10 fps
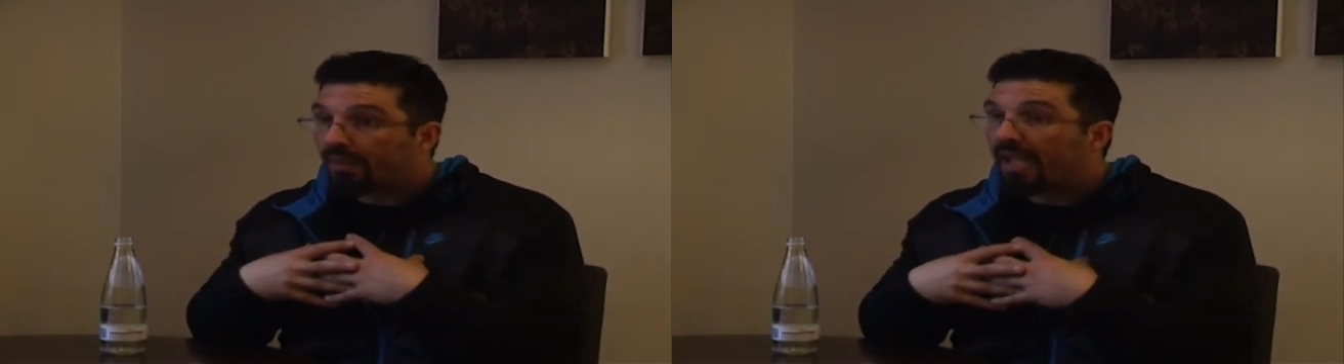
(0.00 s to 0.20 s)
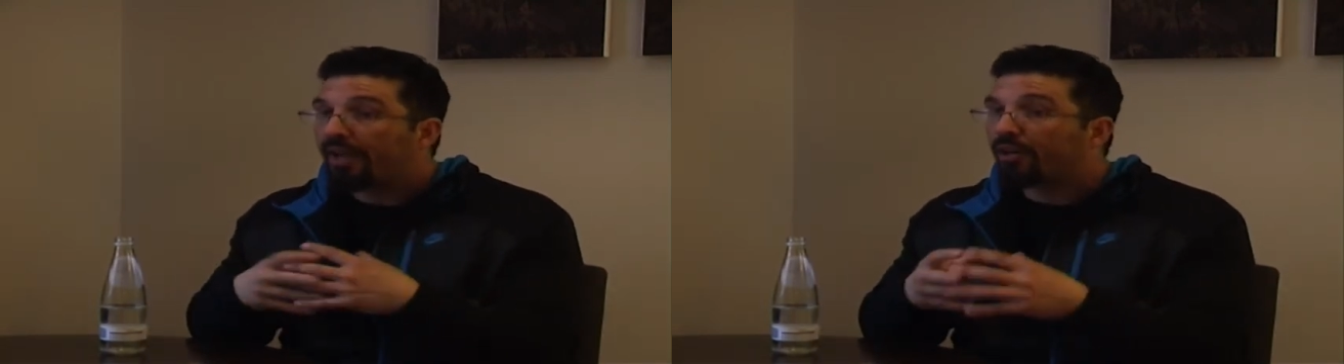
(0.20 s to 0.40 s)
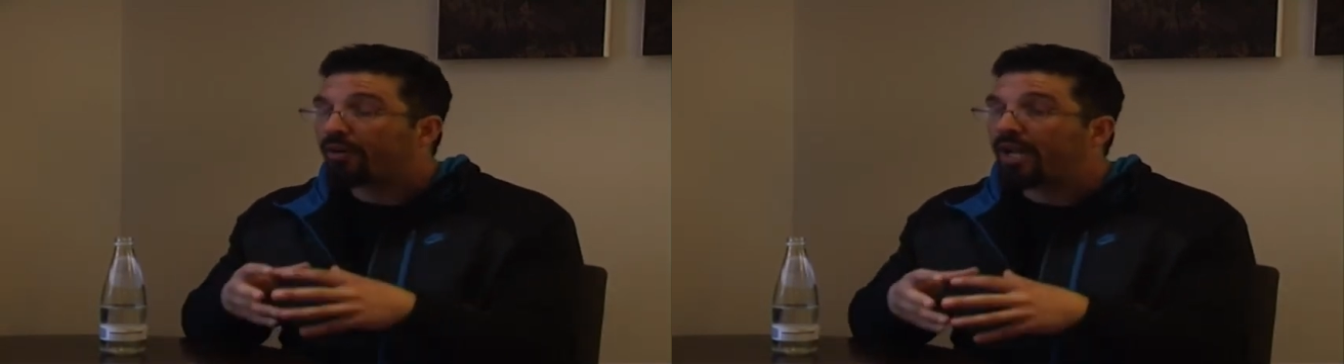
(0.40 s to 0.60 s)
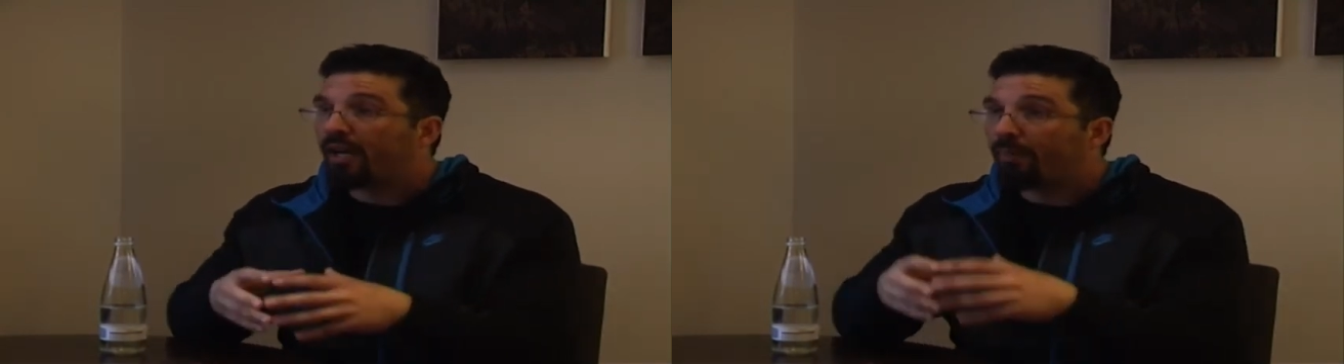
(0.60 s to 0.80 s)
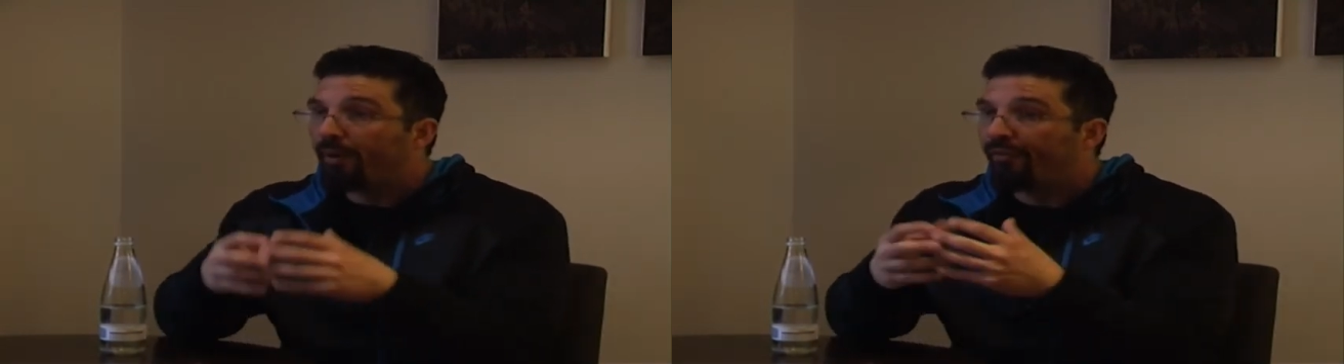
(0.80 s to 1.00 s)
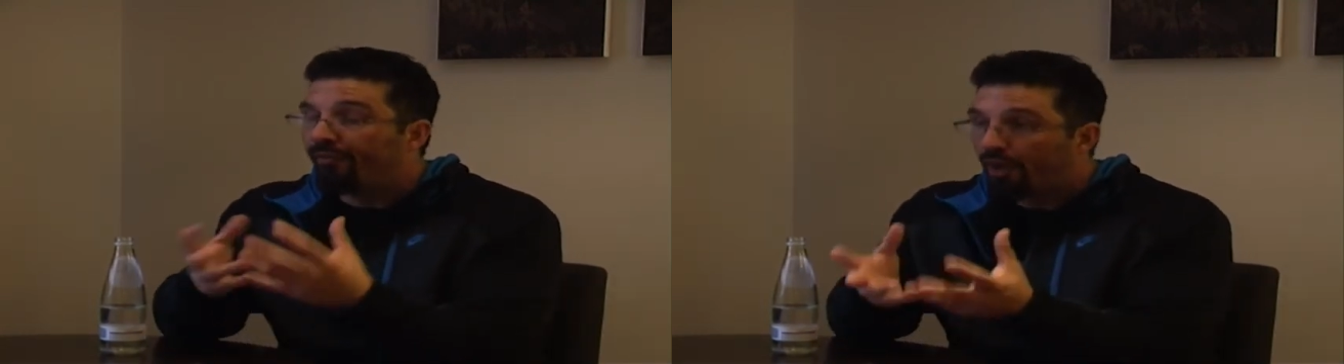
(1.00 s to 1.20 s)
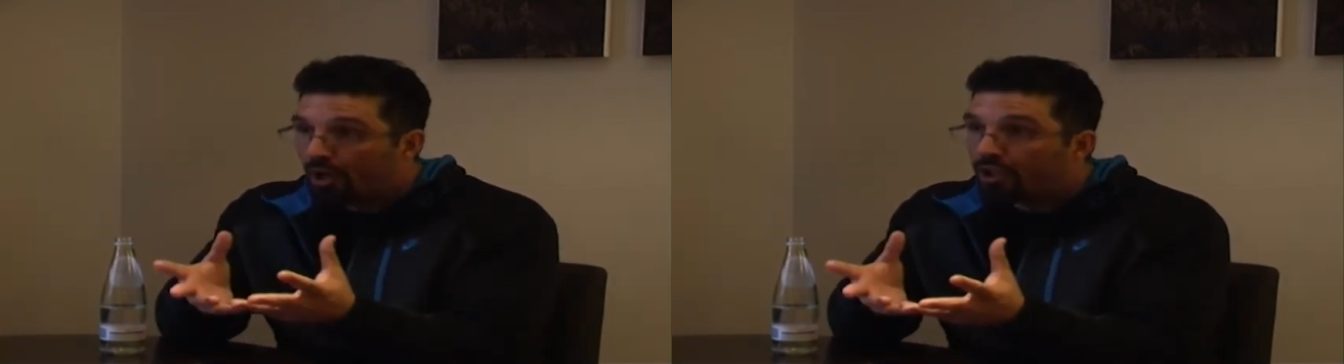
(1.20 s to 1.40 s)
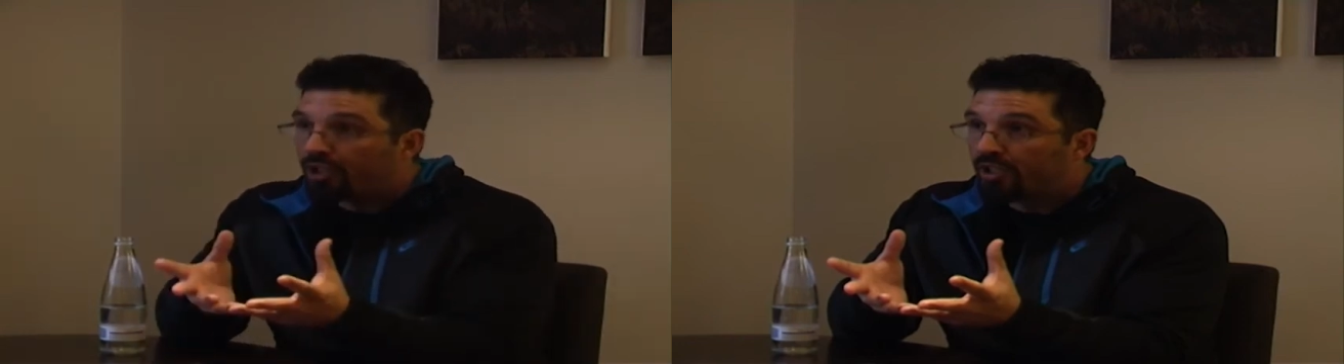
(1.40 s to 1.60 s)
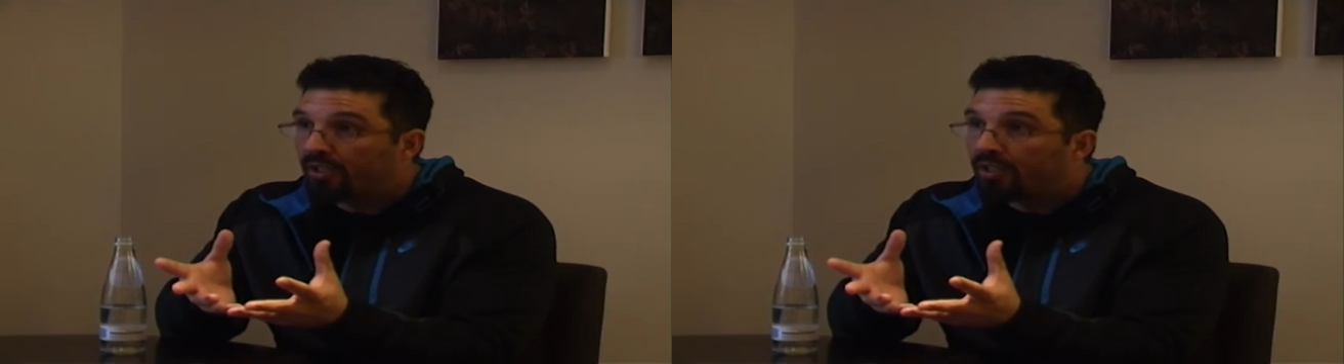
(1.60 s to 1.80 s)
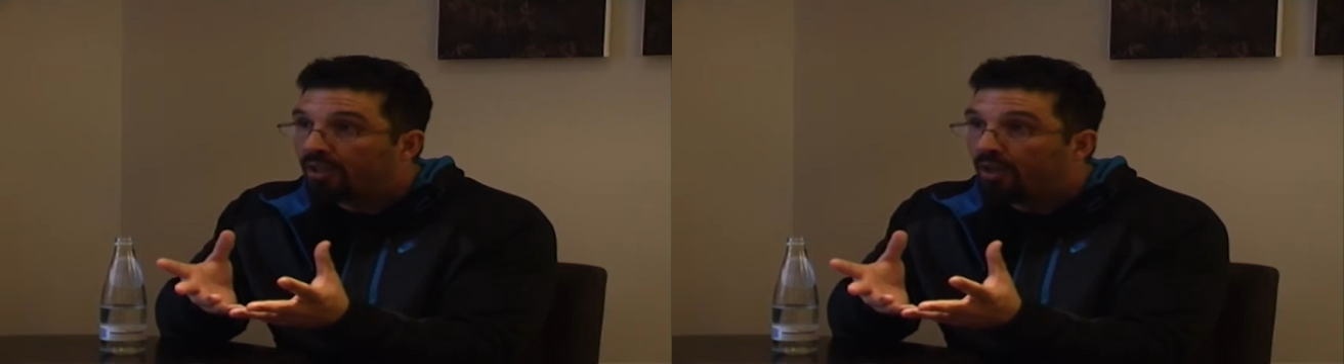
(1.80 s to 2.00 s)
and create a
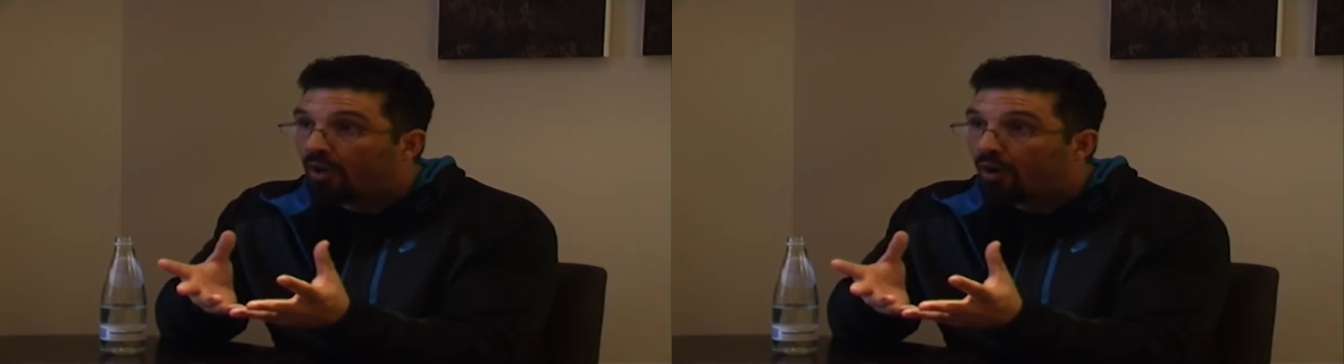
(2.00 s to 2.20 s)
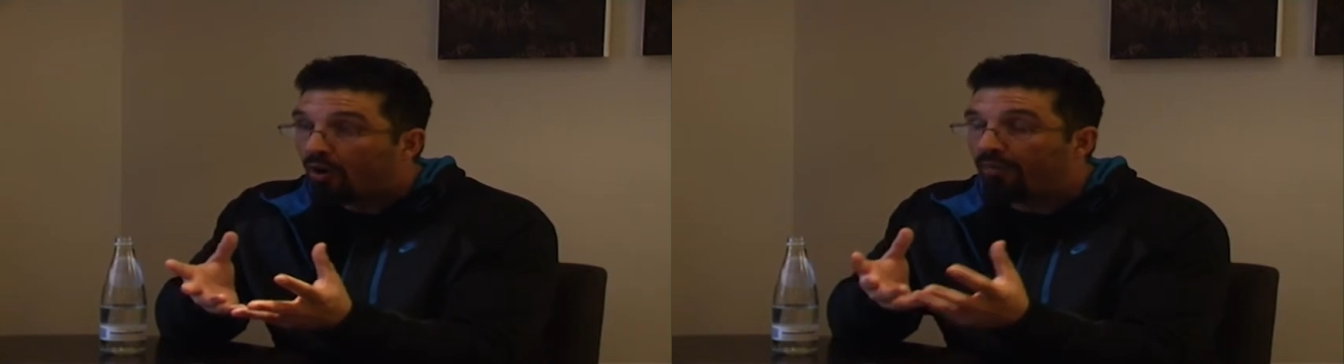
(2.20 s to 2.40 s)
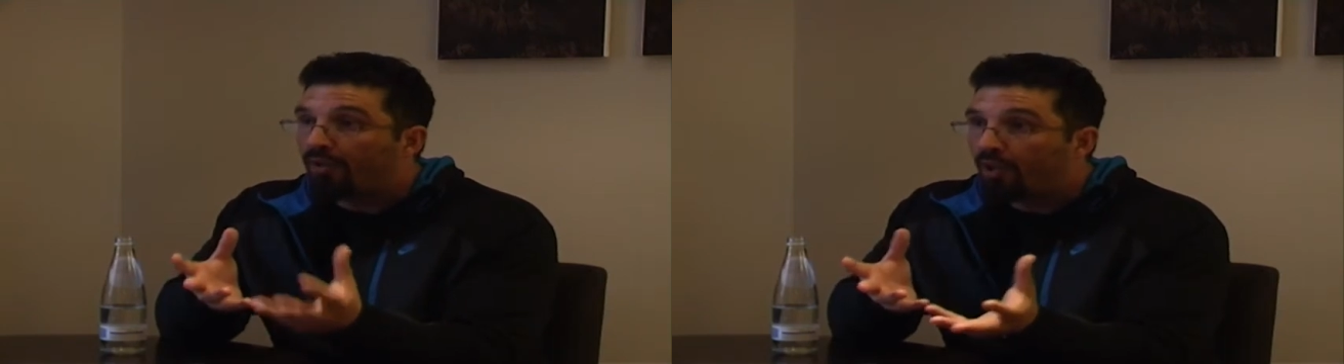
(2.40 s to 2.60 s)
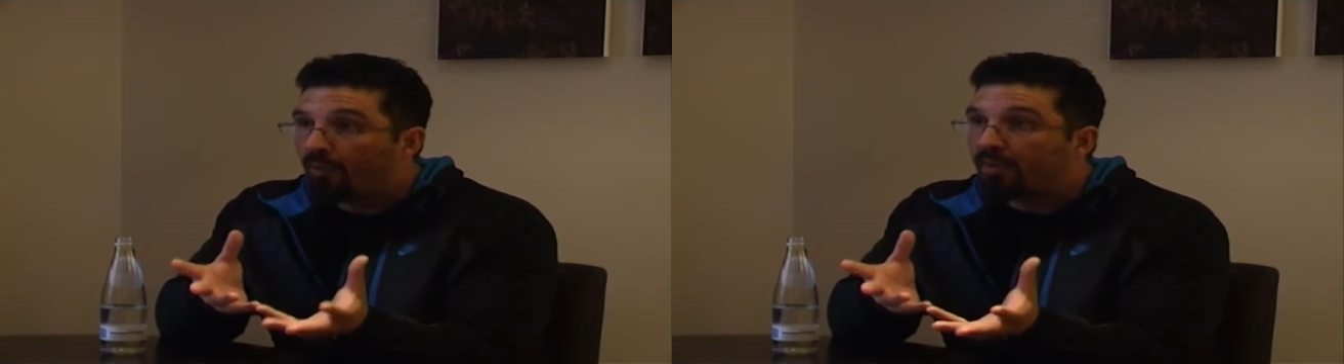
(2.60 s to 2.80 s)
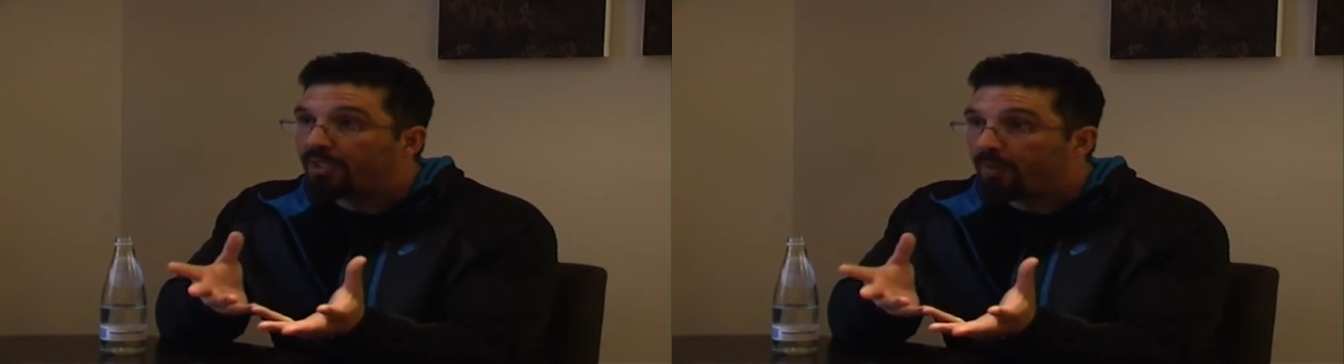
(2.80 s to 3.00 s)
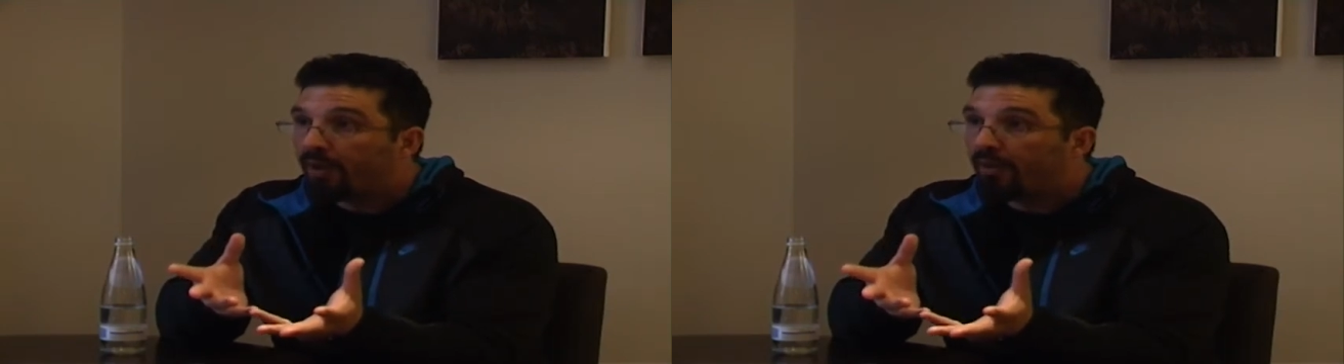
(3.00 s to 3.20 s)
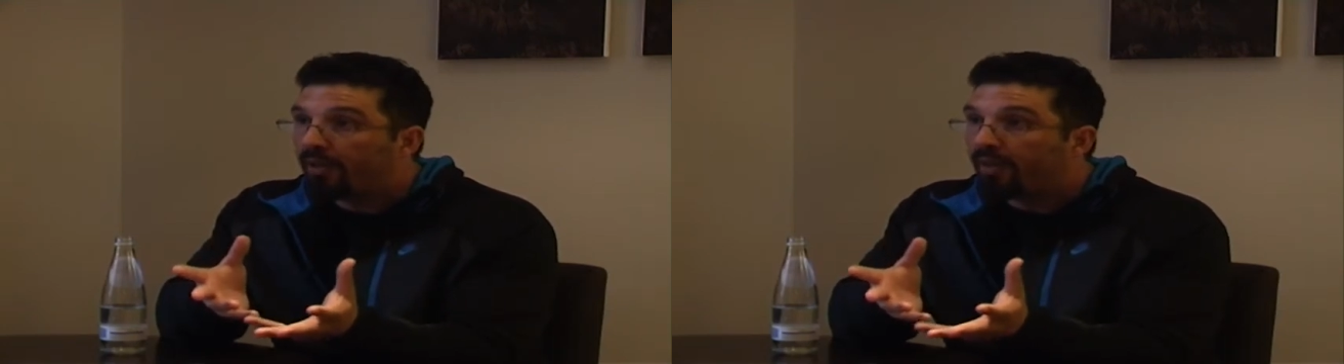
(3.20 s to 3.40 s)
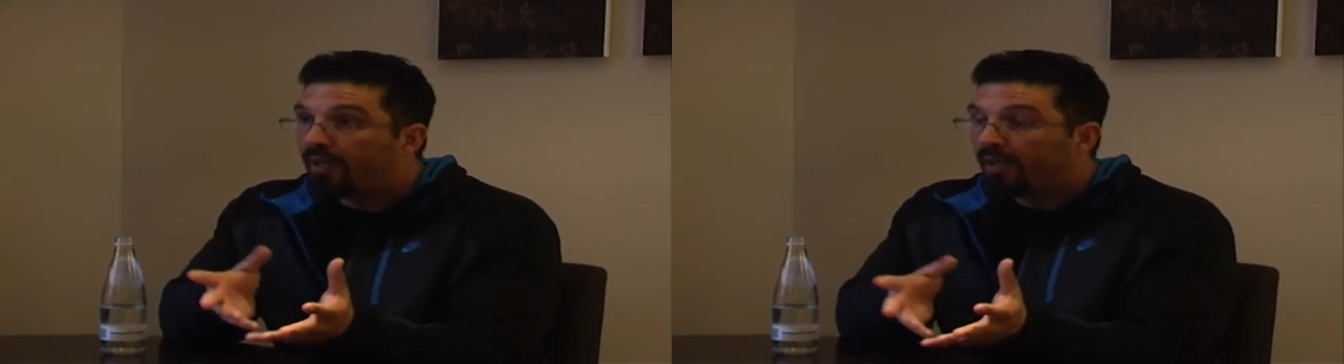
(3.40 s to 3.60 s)
perversion of the human spirit